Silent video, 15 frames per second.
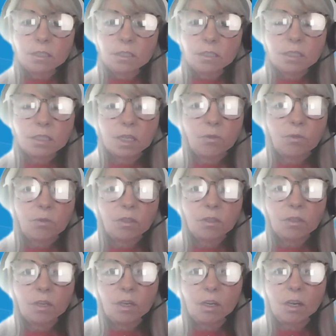So
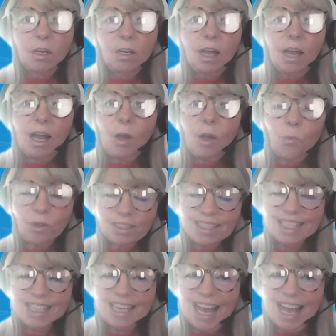
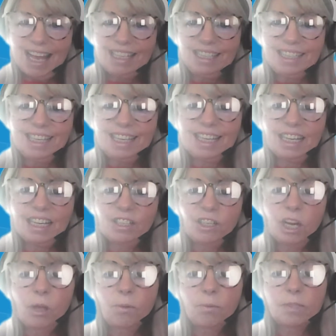once again,
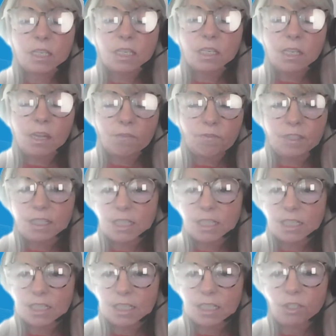it was lovely
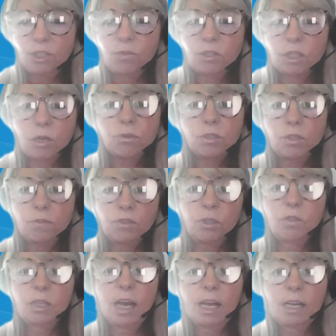to see you, those of
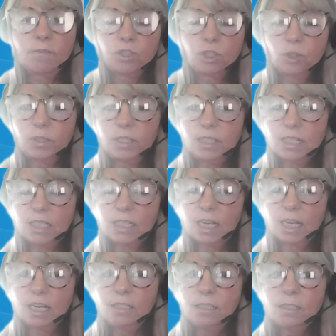you that have joined
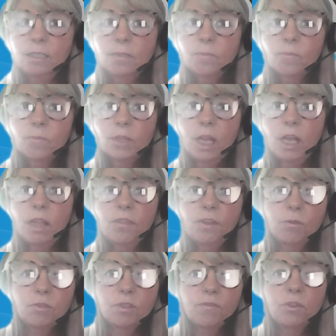today.
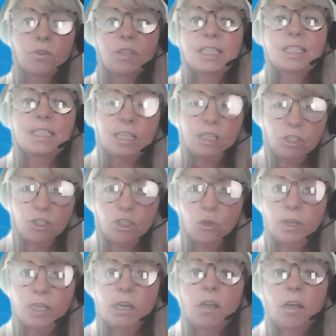Those of you that didn't
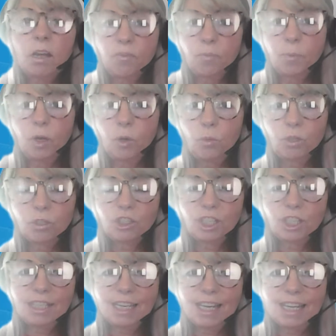join live but are
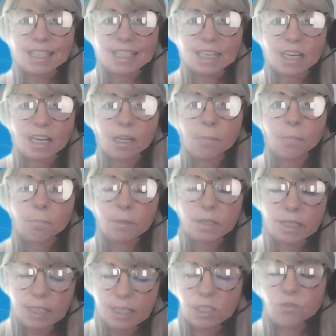watching later,
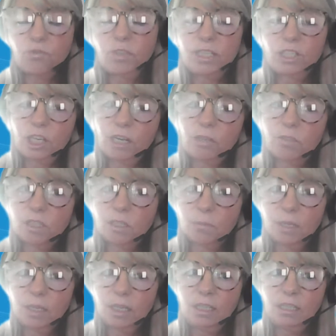please reach out to
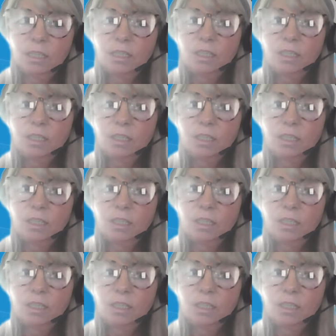me.